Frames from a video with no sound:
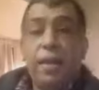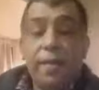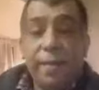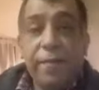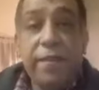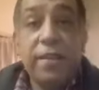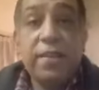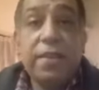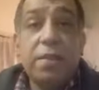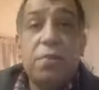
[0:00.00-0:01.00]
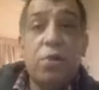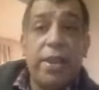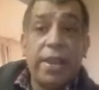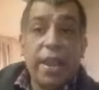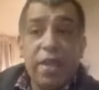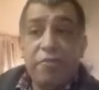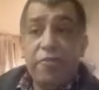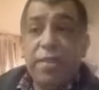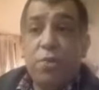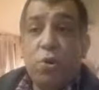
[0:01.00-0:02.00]
first thing in the morning, every
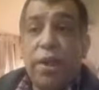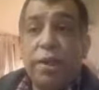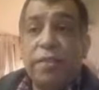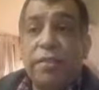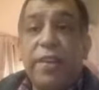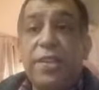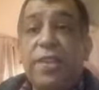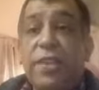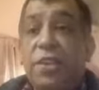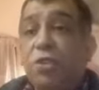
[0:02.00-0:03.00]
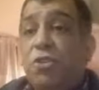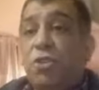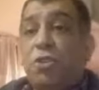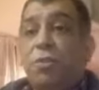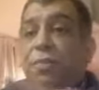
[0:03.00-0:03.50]
morning, the first thing you do